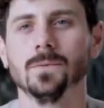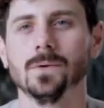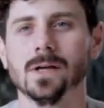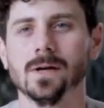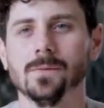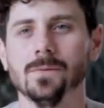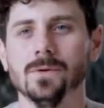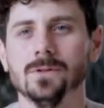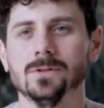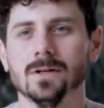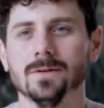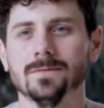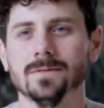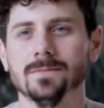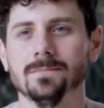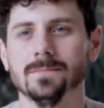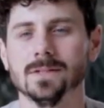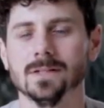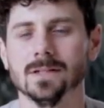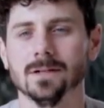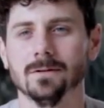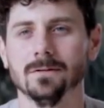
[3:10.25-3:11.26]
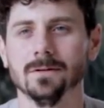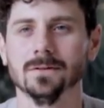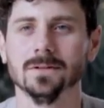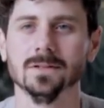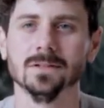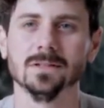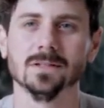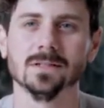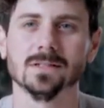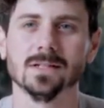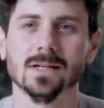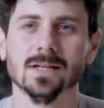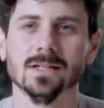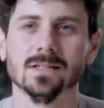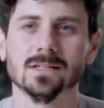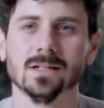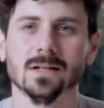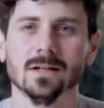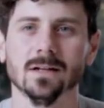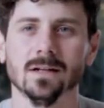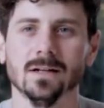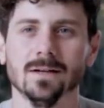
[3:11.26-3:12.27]
can we drive a material into states
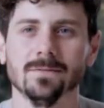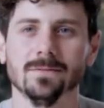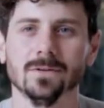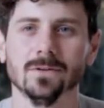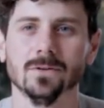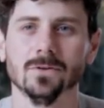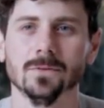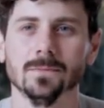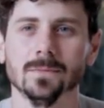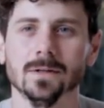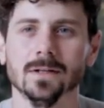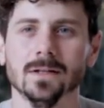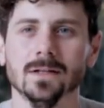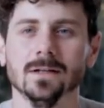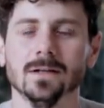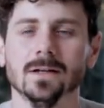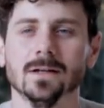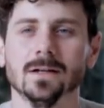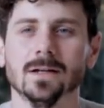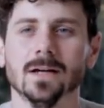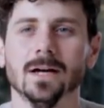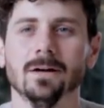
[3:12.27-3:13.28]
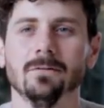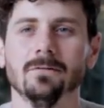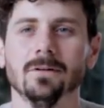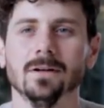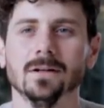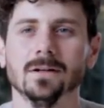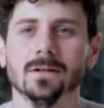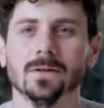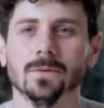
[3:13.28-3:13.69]
that are never normally occurring,